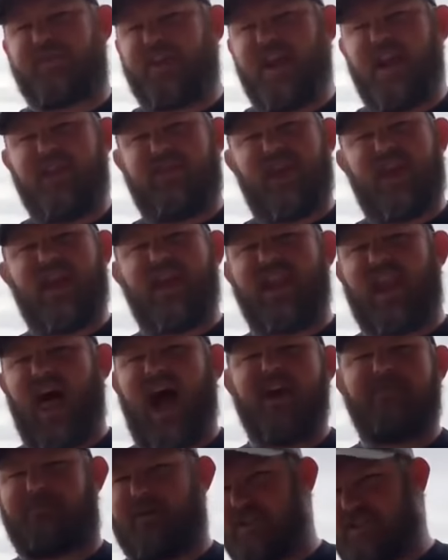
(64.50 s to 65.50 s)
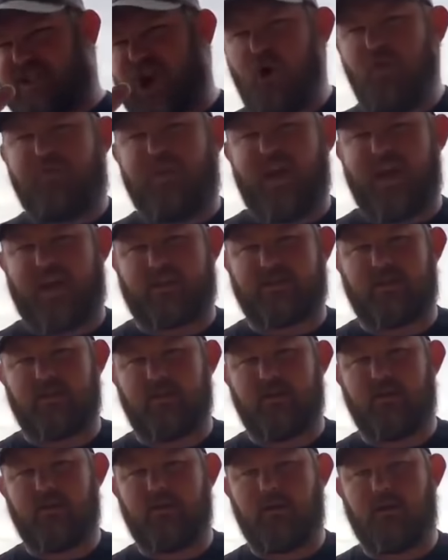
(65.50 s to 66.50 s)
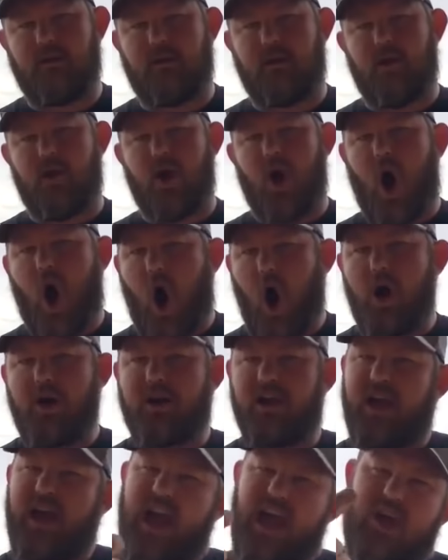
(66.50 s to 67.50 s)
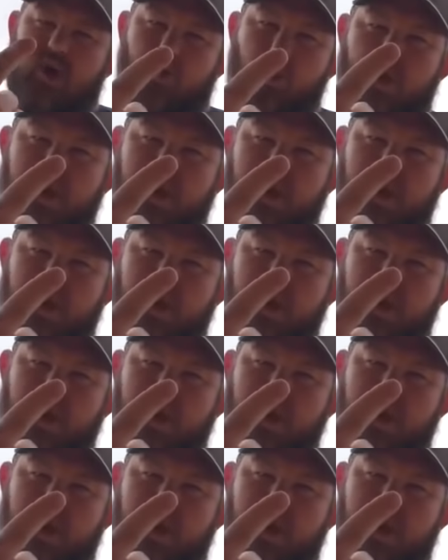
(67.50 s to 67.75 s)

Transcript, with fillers: with anything in life but two things: heart and